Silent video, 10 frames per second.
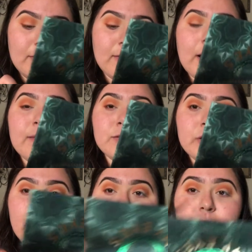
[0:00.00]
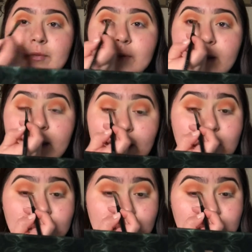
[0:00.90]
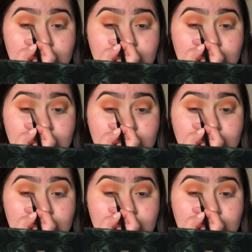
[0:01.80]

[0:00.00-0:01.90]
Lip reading: grab shadow and